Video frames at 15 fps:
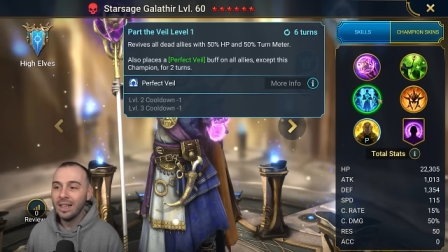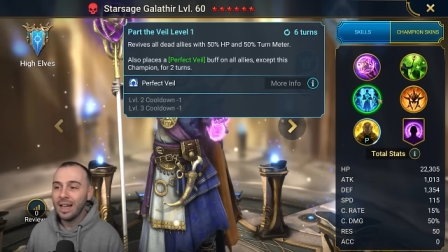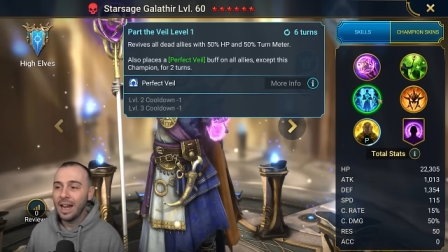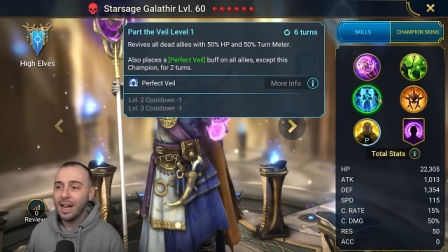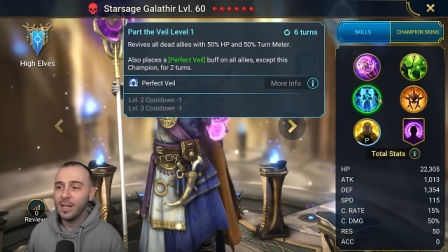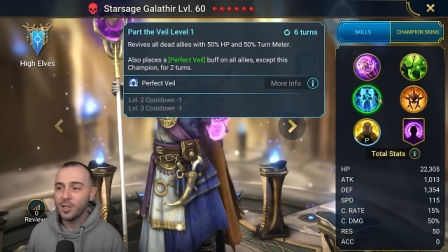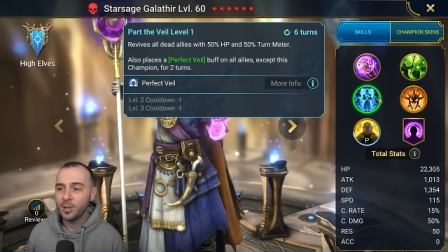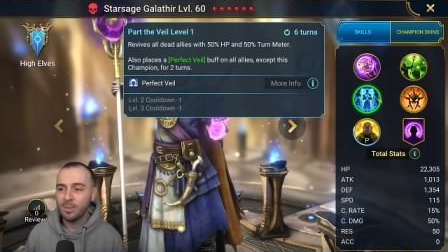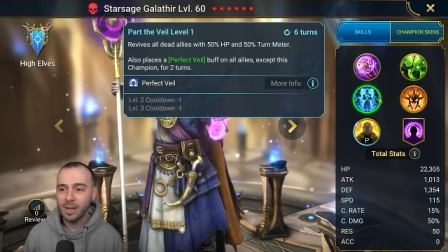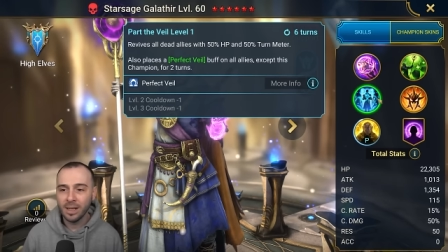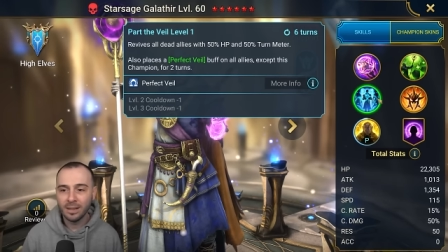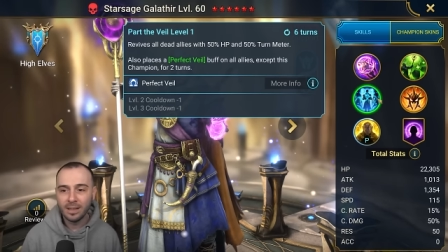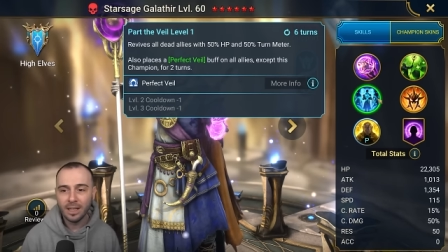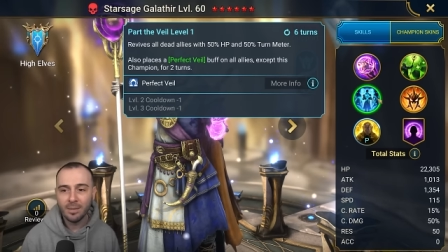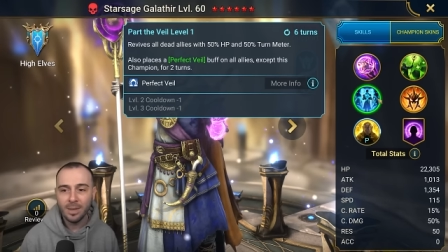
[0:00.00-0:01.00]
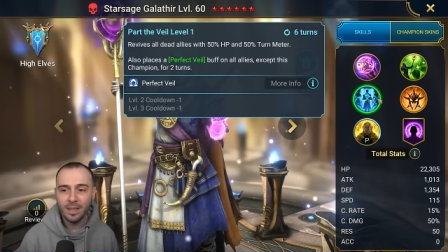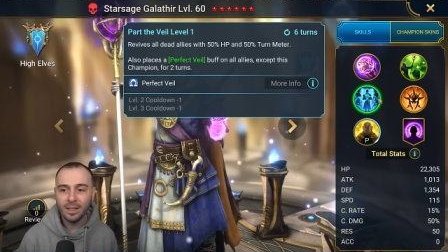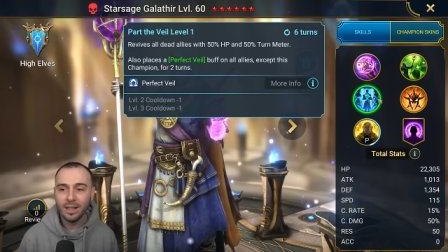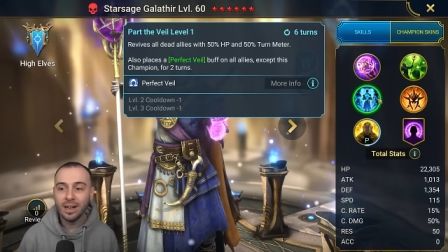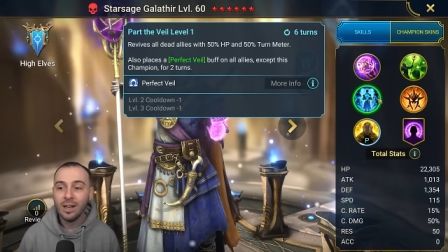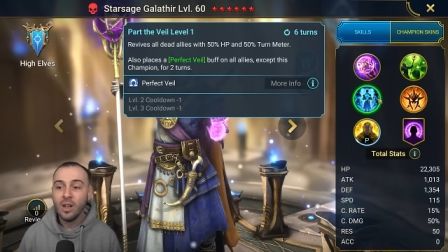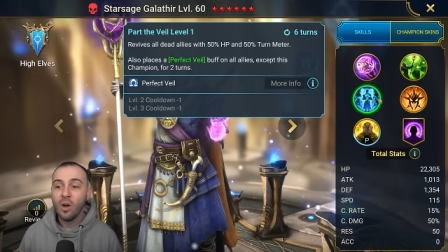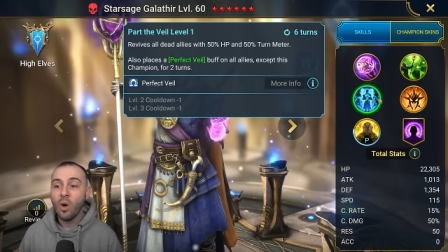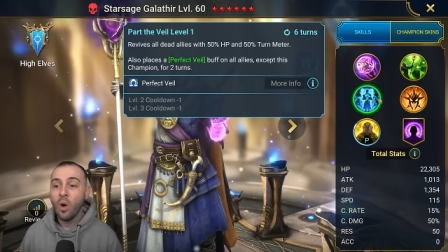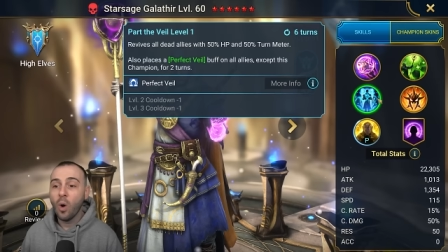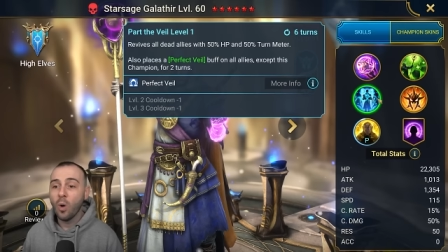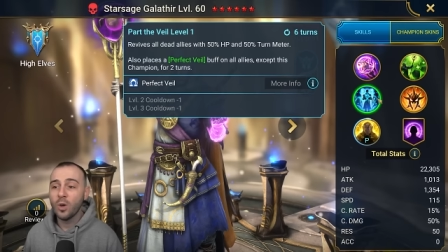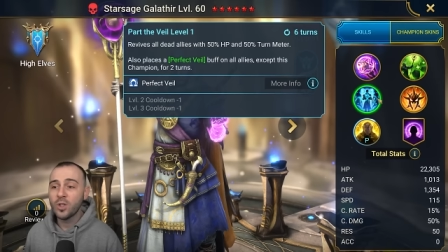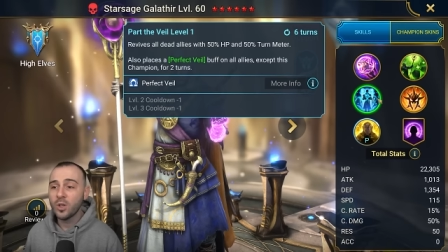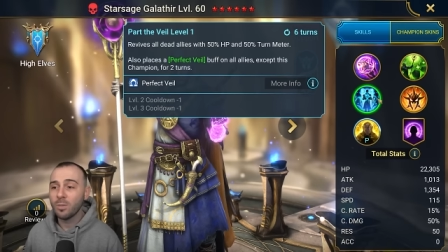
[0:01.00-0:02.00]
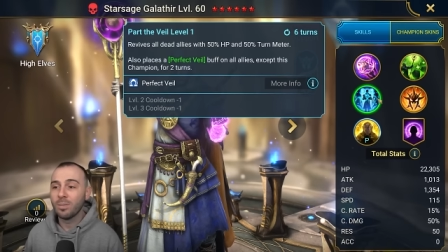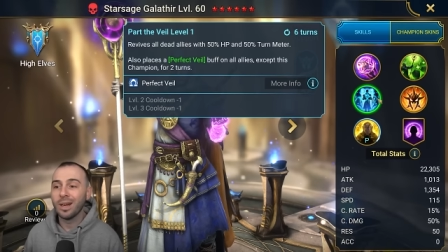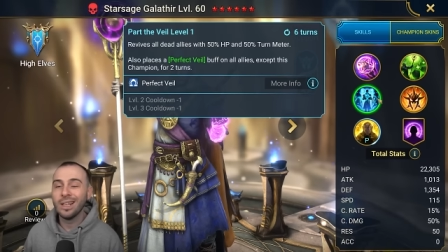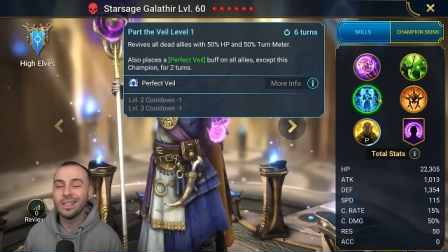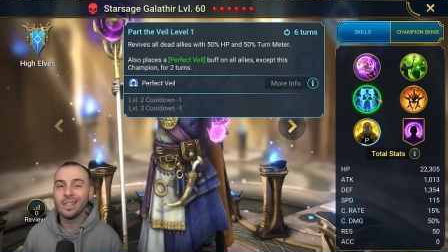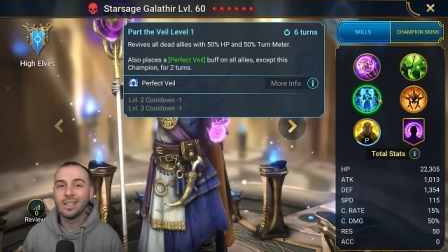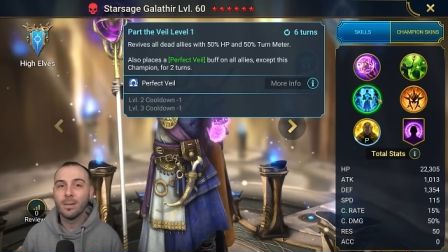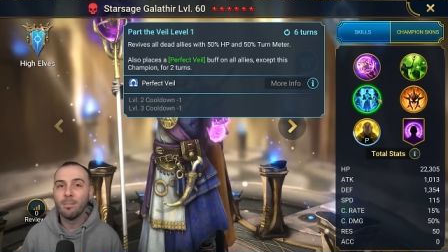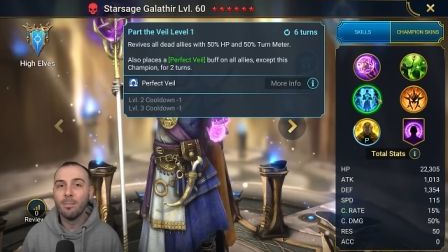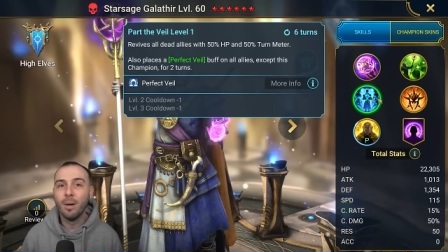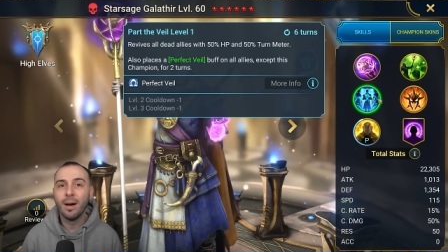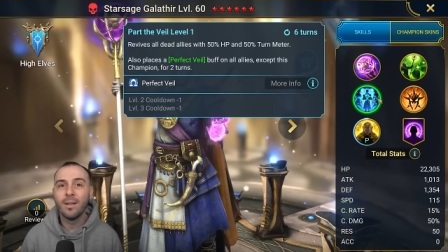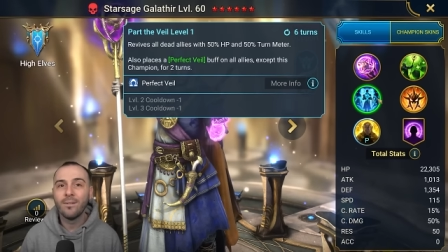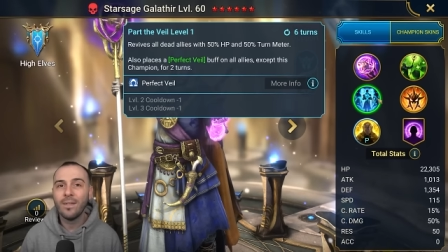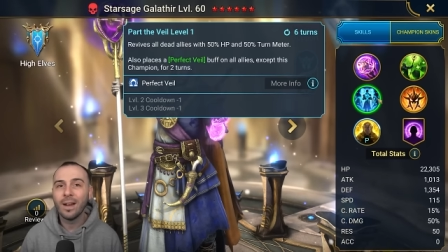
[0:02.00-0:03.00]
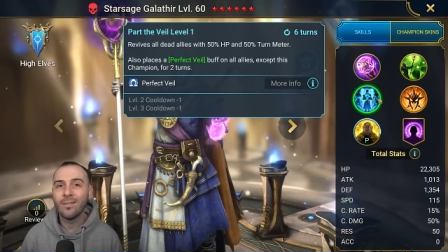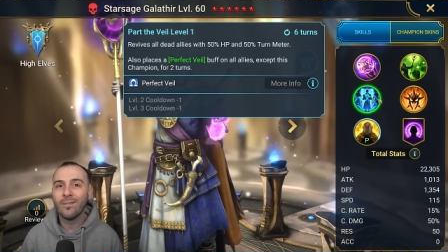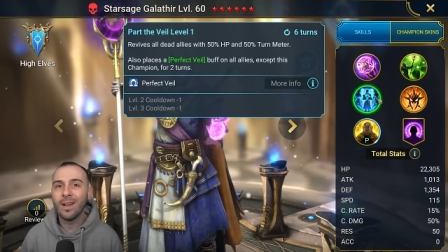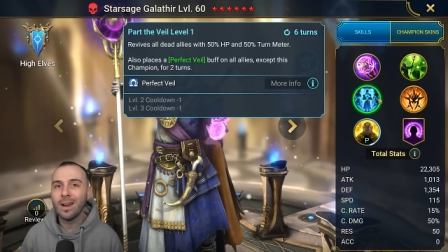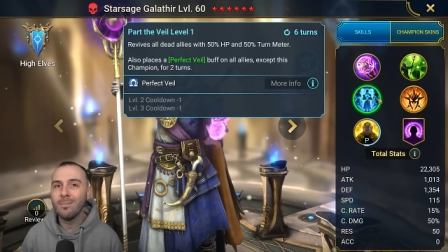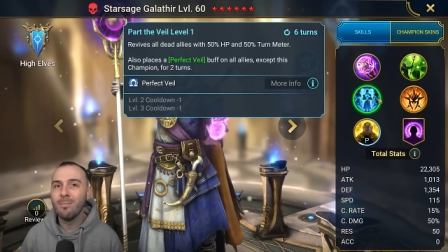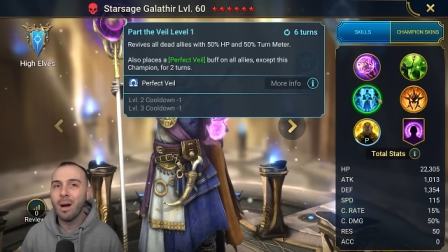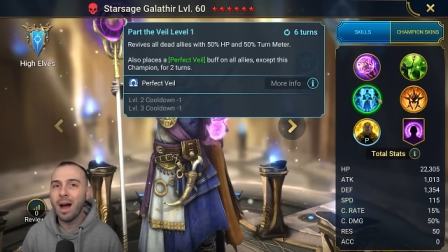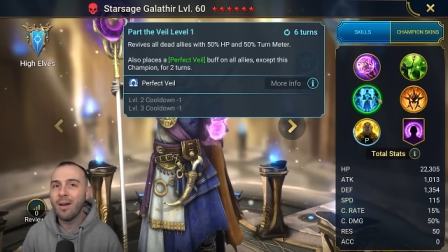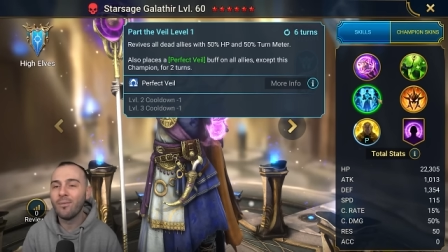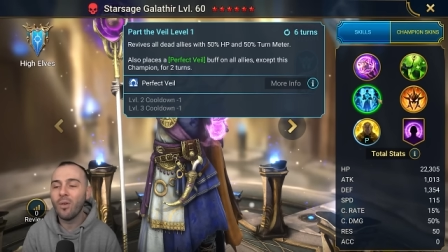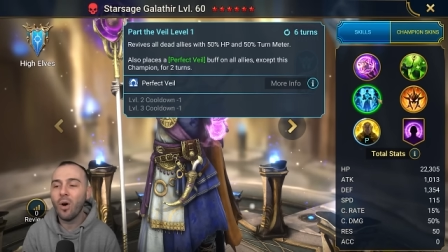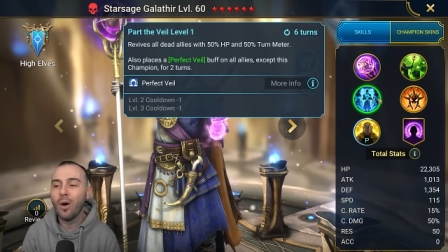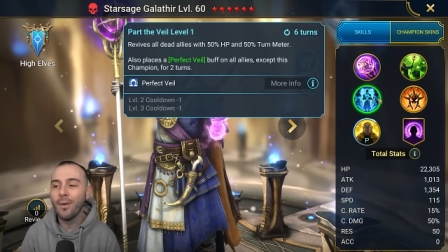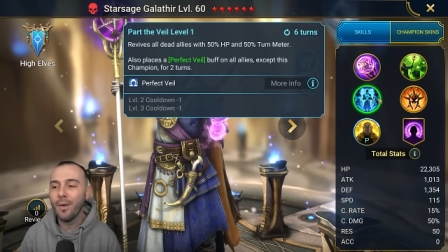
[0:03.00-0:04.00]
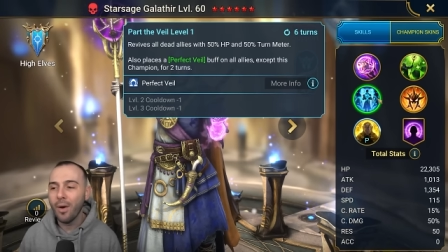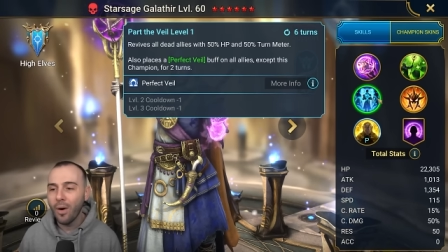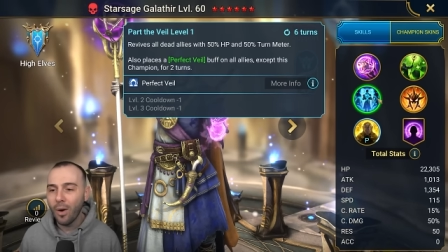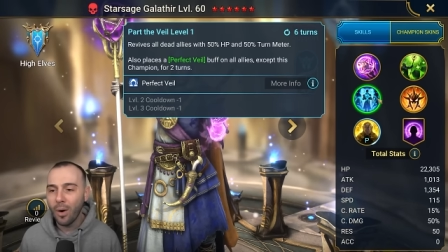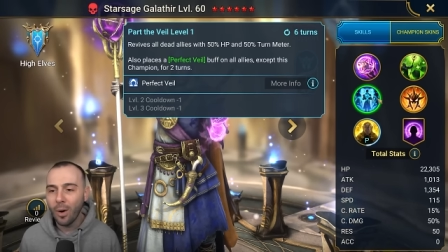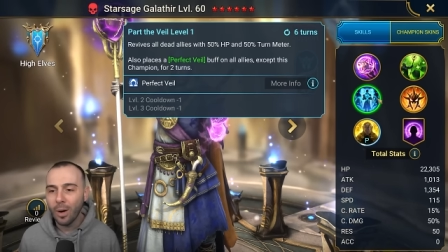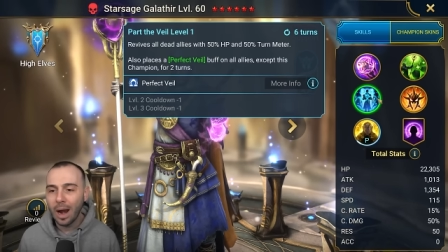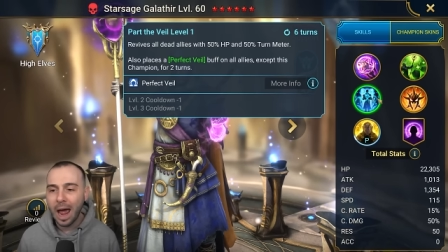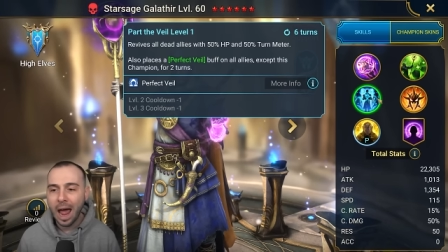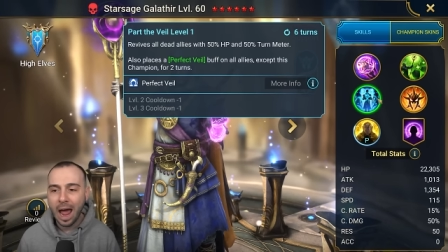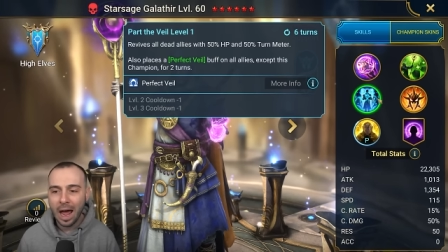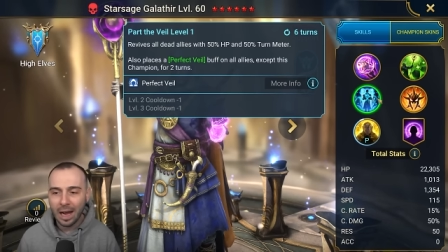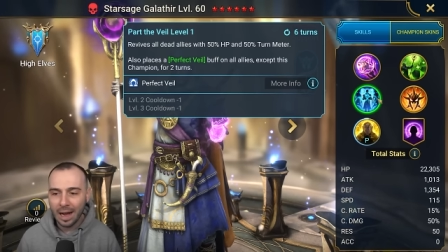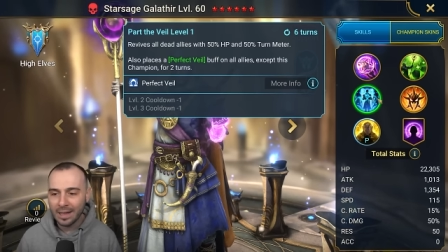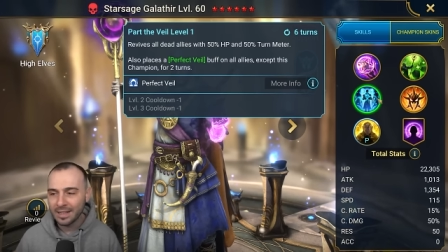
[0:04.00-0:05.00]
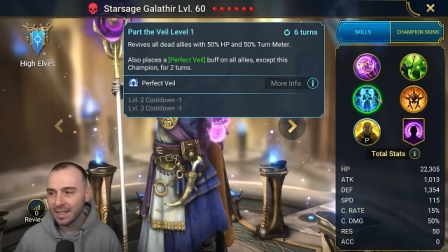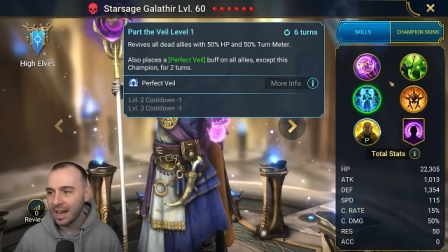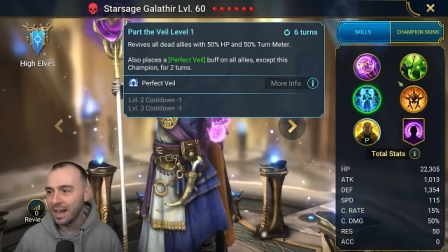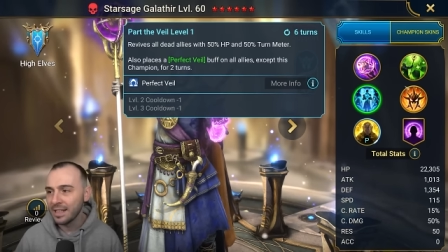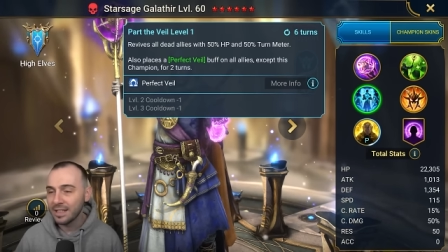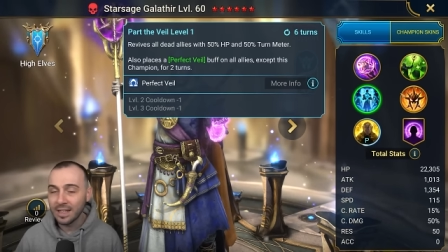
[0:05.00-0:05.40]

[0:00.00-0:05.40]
HP and turn meter. Also places a perfect Veil buff on all allies, guys,